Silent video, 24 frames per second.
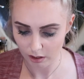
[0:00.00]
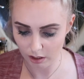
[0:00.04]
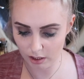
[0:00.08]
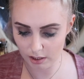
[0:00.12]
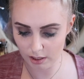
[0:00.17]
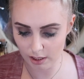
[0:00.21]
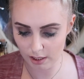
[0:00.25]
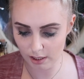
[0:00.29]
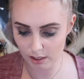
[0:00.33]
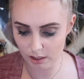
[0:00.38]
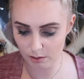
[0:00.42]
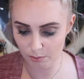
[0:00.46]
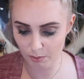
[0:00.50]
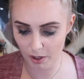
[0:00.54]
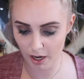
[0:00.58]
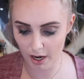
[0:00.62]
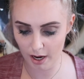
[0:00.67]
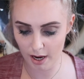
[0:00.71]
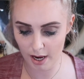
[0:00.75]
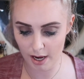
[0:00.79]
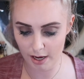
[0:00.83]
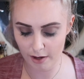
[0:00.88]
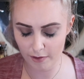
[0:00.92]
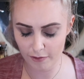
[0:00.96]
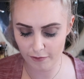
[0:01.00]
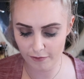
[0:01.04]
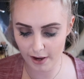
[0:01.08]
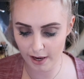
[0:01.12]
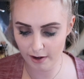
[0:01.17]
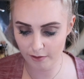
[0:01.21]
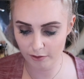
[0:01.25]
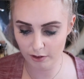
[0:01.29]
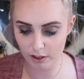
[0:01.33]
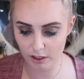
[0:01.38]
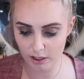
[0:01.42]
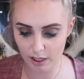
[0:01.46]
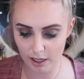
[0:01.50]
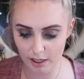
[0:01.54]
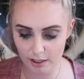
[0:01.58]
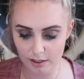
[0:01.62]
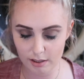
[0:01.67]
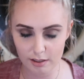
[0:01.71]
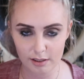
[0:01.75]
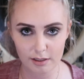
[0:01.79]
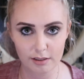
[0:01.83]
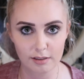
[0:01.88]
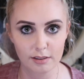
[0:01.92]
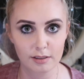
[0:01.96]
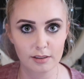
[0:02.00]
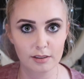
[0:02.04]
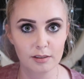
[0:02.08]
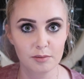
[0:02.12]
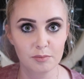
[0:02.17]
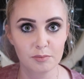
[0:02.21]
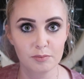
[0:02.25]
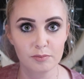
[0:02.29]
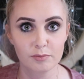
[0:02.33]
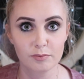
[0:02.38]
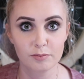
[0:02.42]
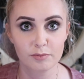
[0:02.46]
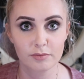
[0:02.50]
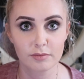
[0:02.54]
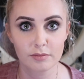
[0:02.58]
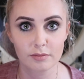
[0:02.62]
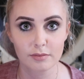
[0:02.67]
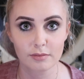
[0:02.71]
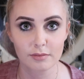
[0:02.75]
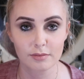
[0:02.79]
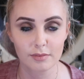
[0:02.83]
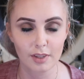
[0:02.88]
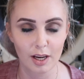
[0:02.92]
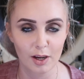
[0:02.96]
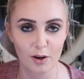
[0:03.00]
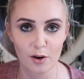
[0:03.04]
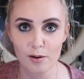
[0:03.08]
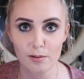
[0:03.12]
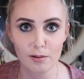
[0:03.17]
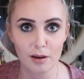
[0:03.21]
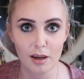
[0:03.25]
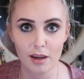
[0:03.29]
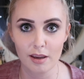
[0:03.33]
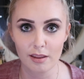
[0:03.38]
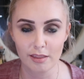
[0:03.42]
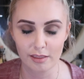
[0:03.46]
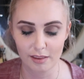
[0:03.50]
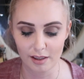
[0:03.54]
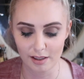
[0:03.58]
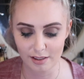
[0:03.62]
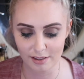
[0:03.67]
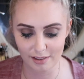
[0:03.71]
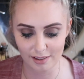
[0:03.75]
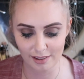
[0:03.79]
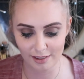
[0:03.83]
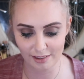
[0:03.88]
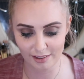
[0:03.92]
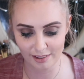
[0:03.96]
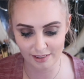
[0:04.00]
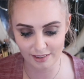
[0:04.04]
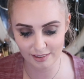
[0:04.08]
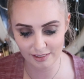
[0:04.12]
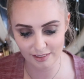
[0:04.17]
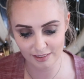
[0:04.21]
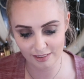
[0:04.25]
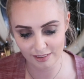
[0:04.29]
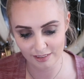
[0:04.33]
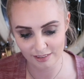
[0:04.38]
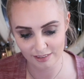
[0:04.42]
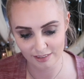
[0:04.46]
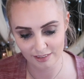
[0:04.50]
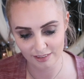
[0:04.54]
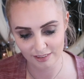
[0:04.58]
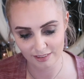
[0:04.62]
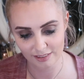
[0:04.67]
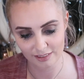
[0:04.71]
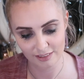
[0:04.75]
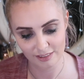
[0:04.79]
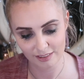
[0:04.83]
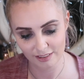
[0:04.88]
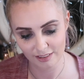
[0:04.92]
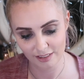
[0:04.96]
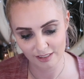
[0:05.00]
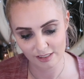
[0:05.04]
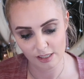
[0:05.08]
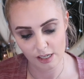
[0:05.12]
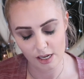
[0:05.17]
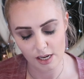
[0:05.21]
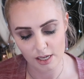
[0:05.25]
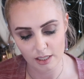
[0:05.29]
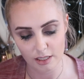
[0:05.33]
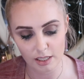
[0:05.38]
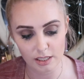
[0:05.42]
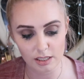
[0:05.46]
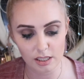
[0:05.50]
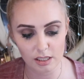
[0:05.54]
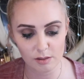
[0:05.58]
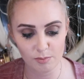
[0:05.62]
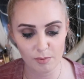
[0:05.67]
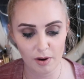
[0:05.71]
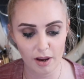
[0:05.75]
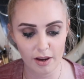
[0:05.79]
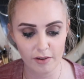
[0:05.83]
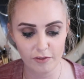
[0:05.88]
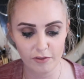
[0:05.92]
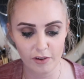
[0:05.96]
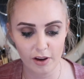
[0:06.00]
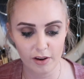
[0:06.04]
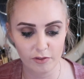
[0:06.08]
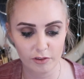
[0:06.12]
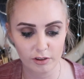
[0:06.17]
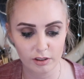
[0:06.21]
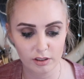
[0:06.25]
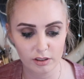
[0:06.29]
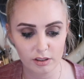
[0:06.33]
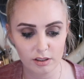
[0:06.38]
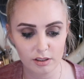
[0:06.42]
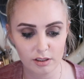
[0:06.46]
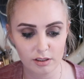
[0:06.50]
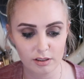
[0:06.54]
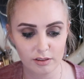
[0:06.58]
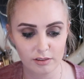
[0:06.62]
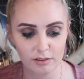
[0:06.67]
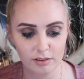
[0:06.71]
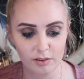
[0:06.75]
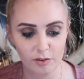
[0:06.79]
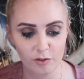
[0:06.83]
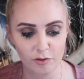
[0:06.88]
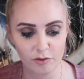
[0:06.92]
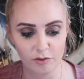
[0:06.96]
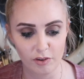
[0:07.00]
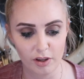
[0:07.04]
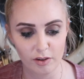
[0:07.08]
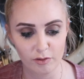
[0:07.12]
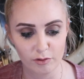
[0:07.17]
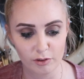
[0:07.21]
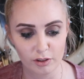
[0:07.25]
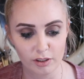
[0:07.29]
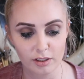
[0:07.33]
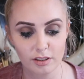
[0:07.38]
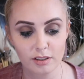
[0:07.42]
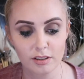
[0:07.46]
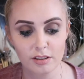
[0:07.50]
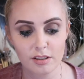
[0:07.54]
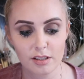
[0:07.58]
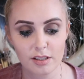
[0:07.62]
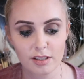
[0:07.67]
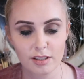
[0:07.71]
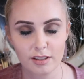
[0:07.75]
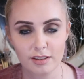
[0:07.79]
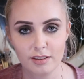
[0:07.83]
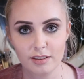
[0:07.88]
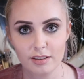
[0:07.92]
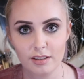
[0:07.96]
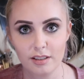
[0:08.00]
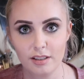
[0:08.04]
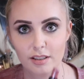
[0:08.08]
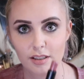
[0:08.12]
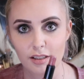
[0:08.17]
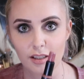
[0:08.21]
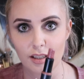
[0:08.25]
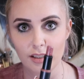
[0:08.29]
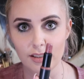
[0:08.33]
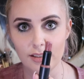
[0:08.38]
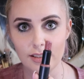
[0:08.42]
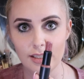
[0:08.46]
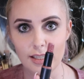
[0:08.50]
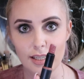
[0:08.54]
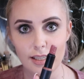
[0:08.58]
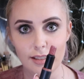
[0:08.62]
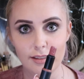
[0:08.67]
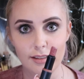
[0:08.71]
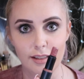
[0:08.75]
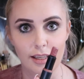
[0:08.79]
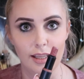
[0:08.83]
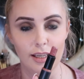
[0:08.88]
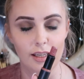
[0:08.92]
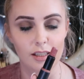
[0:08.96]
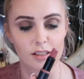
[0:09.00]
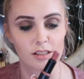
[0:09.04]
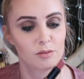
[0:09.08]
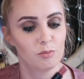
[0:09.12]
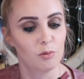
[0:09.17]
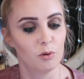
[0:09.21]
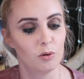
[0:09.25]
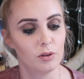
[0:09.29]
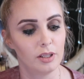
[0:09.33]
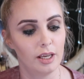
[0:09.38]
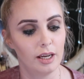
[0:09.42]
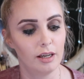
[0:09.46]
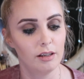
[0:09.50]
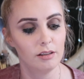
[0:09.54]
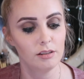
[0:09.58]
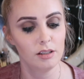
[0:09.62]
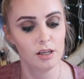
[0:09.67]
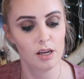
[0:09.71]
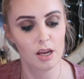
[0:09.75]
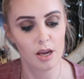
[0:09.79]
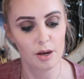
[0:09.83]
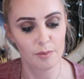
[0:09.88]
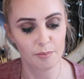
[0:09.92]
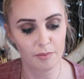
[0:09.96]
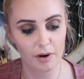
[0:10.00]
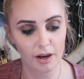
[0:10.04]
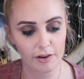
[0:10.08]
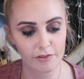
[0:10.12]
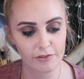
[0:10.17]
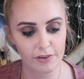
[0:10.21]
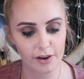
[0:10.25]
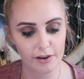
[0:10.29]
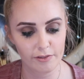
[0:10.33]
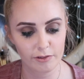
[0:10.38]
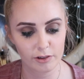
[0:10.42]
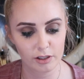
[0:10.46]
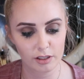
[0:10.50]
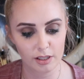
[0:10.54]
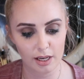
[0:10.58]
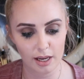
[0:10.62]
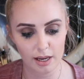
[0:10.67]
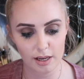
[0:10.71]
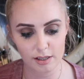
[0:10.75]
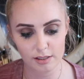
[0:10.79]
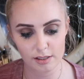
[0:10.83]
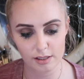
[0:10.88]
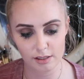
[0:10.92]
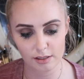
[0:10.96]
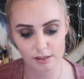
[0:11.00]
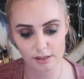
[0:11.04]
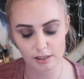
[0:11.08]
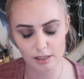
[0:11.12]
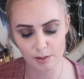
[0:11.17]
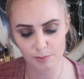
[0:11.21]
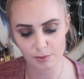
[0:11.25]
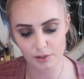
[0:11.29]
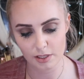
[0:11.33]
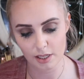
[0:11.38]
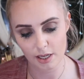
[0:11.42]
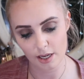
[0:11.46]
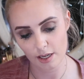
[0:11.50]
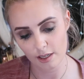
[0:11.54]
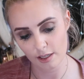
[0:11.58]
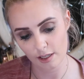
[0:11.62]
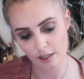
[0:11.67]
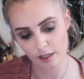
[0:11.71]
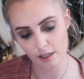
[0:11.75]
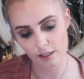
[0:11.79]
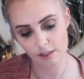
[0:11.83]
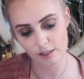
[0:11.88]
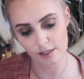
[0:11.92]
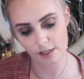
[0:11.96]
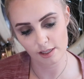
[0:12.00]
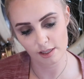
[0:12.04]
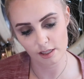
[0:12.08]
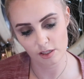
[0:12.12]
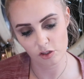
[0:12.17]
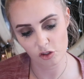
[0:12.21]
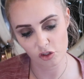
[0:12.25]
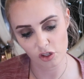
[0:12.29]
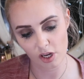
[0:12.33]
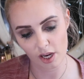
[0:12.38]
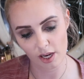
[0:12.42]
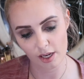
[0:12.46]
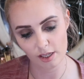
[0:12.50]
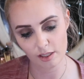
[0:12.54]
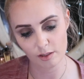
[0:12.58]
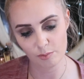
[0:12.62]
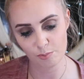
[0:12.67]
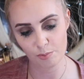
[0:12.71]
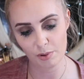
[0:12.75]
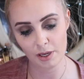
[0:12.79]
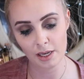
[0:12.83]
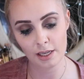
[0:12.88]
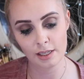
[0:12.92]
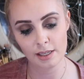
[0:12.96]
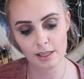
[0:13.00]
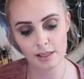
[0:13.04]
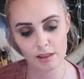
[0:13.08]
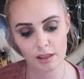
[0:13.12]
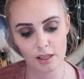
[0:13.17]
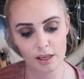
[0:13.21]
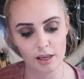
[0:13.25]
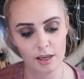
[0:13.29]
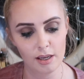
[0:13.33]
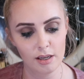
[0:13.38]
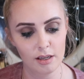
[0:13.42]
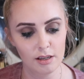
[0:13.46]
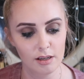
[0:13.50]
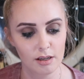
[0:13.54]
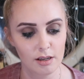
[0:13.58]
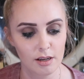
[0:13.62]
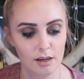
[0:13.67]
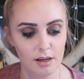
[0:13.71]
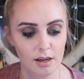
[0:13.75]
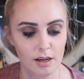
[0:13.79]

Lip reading: This is my favorite Essence. Okay, fun then. This is my favorite. You can see it's getting small now. My favorite Essence lipstick is in the shade Barely There,